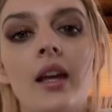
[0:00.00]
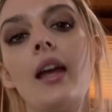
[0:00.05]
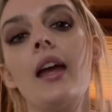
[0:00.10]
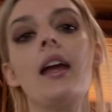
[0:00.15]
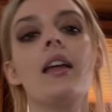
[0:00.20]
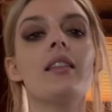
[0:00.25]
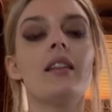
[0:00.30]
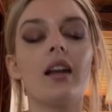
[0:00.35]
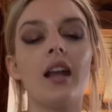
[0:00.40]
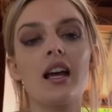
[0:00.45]

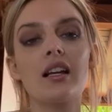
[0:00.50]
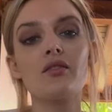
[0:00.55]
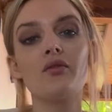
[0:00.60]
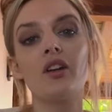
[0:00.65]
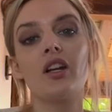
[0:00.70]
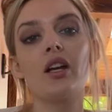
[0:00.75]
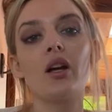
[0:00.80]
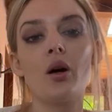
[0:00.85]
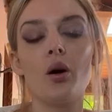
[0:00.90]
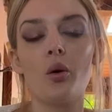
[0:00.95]
In the next
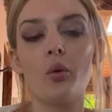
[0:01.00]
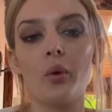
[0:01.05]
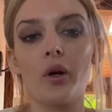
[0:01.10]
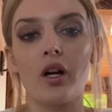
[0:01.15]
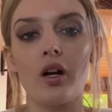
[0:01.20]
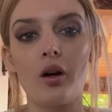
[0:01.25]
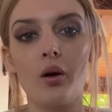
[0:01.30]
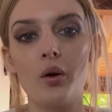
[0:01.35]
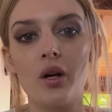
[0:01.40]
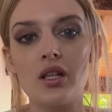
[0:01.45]
video, we're
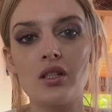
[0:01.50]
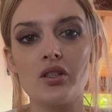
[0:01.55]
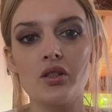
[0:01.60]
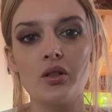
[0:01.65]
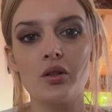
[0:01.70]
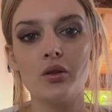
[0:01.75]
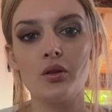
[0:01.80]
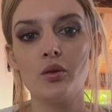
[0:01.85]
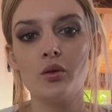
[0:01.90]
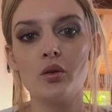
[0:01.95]
going
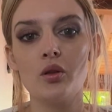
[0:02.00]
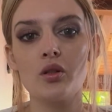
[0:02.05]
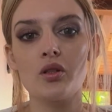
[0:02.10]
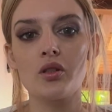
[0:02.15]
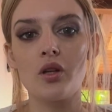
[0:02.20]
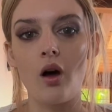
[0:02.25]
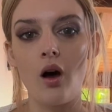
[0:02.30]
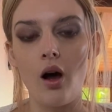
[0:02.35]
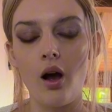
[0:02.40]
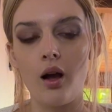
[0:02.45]
to
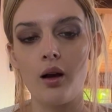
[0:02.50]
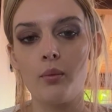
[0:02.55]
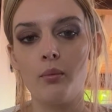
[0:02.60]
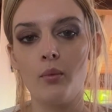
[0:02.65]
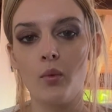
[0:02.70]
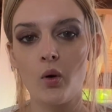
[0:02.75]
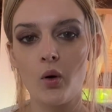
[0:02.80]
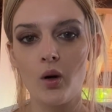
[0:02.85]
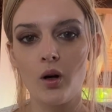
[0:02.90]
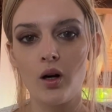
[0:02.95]
talk
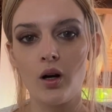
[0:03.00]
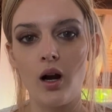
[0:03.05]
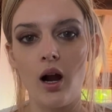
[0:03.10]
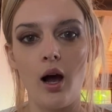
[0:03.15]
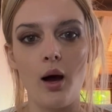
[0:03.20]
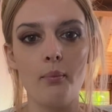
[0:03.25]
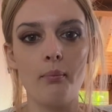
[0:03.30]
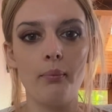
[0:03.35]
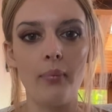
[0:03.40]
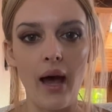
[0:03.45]
more
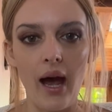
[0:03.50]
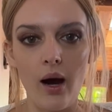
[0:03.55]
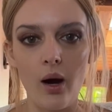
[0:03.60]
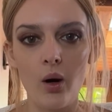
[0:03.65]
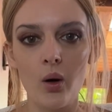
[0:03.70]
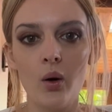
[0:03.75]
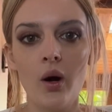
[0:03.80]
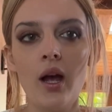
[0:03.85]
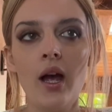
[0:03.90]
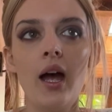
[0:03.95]

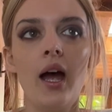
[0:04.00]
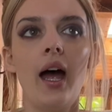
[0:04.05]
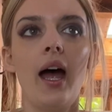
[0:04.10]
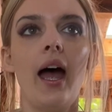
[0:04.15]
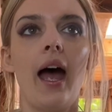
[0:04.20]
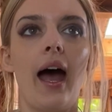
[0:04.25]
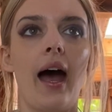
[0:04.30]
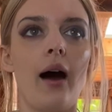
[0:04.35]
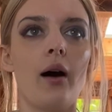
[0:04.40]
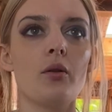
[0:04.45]
about
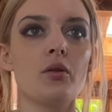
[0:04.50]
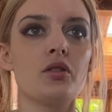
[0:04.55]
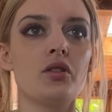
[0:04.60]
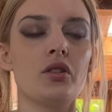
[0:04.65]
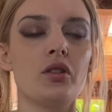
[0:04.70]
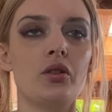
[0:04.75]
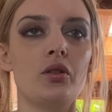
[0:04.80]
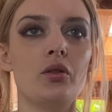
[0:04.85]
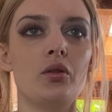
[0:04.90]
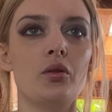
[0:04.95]
how
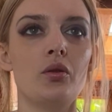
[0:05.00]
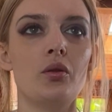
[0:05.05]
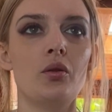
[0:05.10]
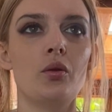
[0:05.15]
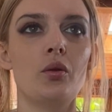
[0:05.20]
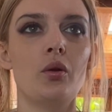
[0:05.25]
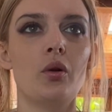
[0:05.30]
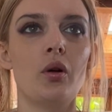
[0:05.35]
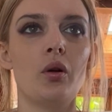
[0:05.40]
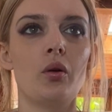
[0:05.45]

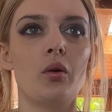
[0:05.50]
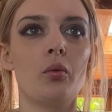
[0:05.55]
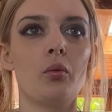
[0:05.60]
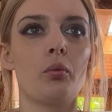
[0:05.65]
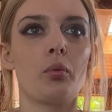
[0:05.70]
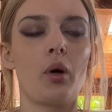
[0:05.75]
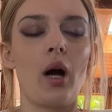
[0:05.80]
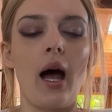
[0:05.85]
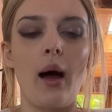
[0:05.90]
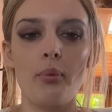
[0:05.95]
to
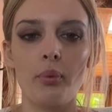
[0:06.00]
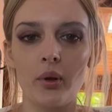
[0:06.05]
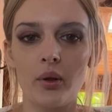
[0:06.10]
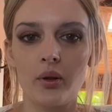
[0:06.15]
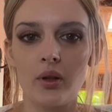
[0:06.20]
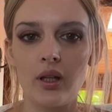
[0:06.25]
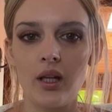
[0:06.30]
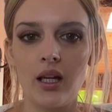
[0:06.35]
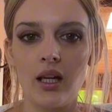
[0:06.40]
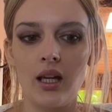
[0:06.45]

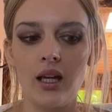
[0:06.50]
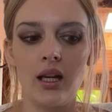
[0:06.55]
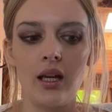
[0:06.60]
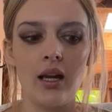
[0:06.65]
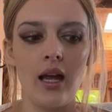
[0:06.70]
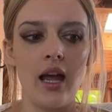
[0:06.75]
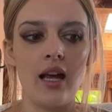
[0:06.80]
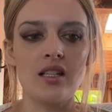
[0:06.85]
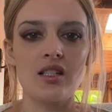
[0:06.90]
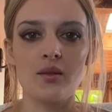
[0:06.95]

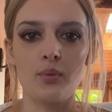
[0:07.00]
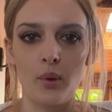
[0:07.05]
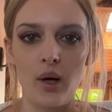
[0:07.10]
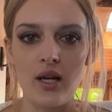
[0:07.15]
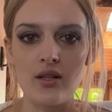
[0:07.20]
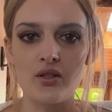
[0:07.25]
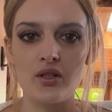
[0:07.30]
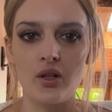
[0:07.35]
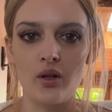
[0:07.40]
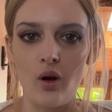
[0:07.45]
properly
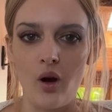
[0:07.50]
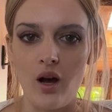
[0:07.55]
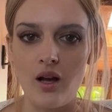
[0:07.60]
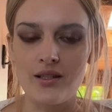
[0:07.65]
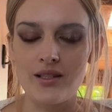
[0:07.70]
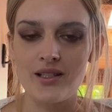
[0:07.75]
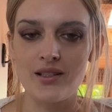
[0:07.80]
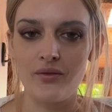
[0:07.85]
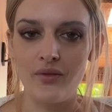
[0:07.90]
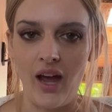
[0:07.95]
express your
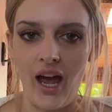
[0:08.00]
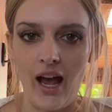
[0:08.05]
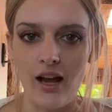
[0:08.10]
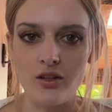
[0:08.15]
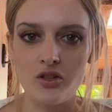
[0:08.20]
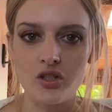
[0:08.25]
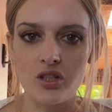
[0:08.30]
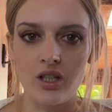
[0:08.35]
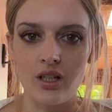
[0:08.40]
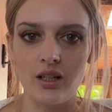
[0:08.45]
causes of
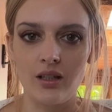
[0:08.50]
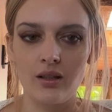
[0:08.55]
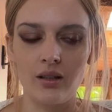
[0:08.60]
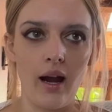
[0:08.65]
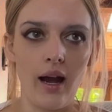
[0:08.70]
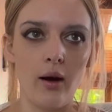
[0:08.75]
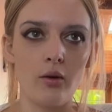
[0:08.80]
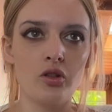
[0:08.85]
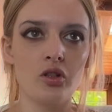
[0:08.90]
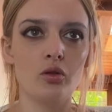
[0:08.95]
action,
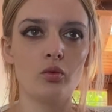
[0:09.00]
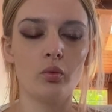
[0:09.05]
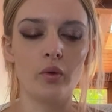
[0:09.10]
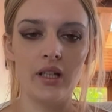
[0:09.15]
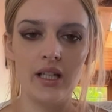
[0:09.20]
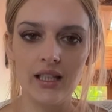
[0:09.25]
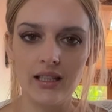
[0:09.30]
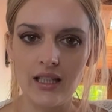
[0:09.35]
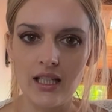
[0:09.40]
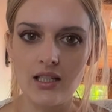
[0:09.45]
how to
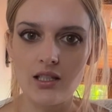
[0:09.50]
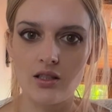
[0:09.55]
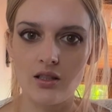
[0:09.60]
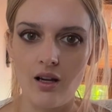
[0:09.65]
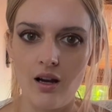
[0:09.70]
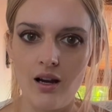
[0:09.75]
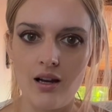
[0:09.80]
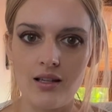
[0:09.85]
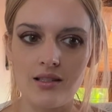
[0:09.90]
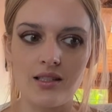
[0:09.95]
read these
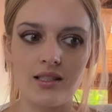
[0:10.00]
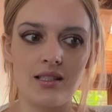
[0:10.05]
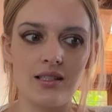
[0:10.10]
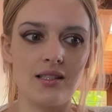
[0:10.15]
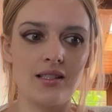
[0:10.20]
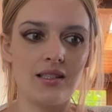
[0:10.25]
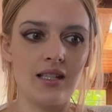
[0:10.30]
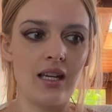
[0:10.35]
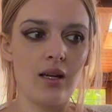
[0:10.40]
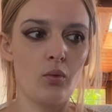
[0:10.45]
laws to
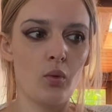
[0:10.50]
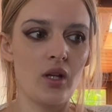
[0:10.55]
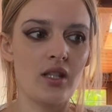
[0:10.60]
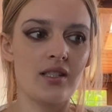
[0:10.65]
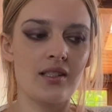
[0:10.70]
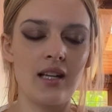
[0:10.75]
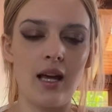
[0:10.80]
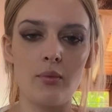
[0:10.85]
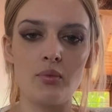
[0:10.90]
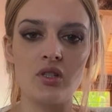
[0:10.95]
see what
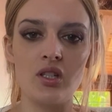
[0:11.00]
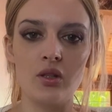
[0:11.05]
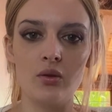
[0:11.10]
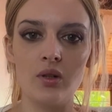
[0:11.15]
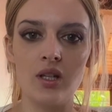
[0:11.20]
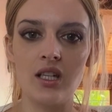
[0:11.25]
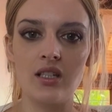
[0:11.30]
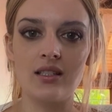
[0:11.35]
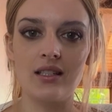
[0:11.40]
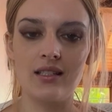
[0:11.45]
steps you
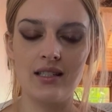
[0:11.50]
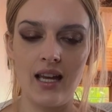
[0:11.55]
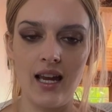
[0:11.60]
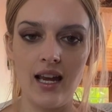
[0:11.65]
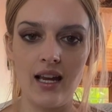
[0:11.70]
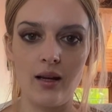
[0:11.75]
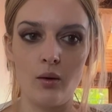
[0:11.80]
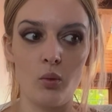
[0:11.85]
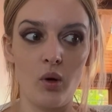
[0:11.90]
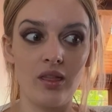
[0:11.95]
need to
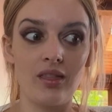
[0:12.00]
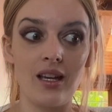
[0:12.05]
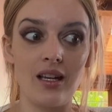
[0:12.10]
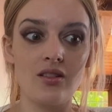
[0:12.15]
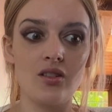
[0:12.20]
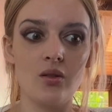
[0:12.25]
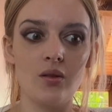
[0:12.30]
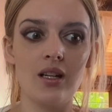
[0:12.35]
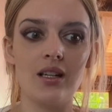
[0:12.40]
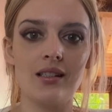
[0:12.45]
take and what things
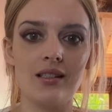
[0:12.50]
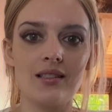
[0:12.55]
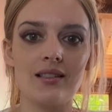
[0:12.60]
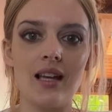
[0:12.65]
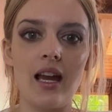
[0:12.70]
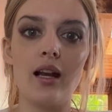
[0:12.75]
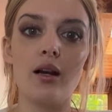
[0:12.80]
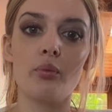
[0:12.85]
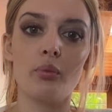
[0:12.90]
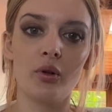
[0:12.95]
you need to
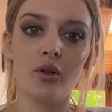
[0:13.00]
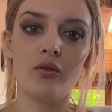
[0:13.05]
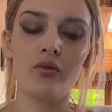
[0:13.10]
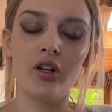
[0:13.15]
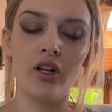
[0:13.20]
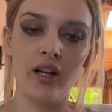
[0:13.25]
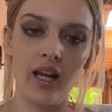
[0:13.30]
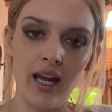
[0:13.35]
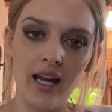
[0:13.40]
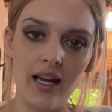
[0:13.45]
say to prove your
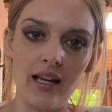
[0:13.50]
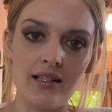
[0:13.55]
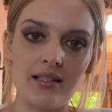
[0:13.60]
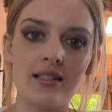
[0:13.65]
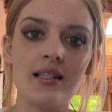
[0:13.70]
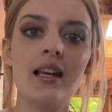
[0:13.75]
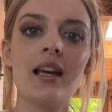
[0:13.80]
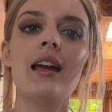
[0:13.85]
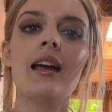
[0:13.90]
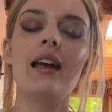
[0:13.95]

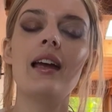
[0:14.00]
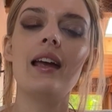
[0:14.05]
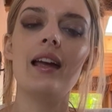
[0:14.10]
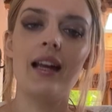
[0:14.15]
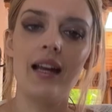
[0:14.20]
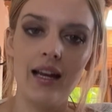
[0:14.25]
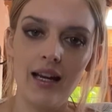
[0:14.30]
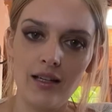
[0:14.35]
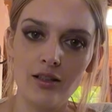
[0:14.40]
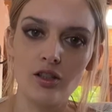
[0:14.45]
case
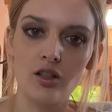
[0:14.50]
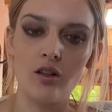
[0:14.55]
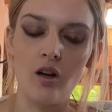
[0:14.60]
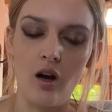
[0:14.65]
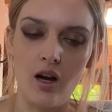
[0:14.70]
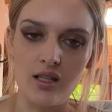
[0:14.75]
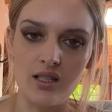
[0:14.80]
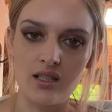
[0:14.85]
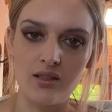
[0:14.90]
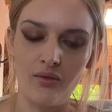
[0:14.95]
in your
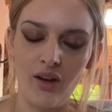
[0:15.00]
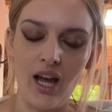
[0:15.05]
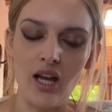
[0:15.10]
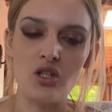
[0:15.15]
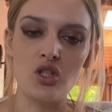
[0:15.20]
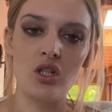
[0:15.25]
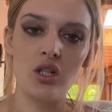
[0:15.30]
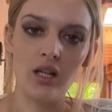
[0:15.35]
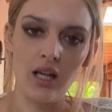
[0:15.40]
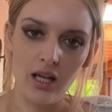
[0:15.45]
causes of
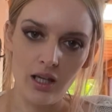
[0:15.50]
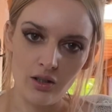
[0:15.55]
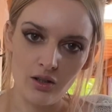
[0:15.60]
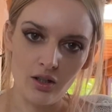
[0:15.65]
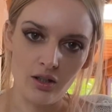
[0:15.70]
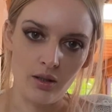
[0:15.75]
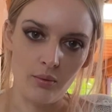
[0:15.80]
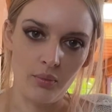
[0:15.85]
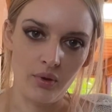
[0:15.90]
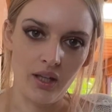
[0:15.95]
action in your
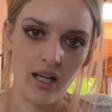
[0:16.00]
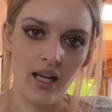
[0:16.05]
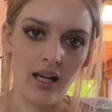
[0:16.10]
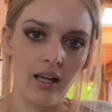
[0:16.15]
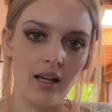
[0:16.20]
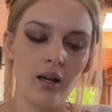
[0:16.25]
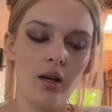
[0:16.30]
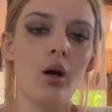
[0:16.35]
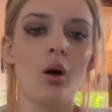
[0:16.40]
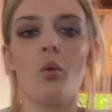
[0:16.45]
complaint.
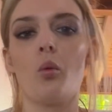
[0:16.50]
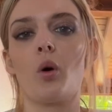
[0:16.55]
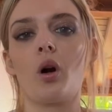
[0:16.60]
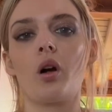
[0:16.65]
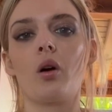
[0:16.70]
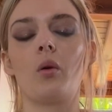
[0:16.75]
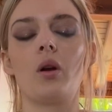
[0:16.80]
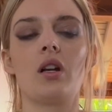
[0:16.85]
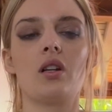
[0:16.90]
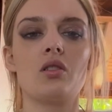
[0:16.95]
We're
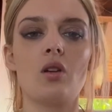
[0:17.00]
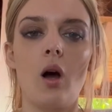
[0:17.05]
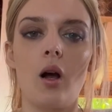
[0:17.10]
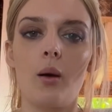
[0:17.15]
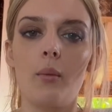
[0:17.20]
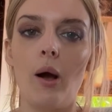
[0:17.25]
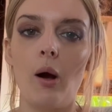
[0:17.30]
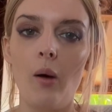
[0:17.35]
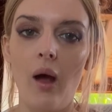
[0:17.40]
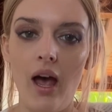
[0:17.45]
going to talk
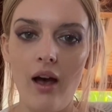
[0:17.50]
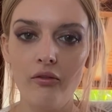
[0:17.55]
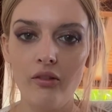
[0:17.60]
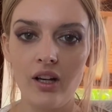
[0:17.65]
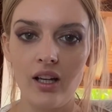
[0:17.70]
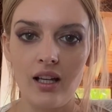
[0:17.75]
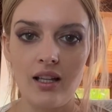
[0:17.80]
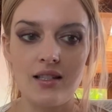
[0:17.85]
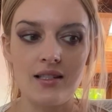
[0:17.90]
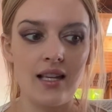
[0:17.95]
about
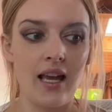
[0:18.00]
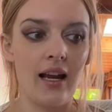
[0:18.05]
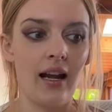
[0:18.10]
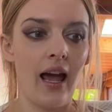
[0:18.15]
evidence and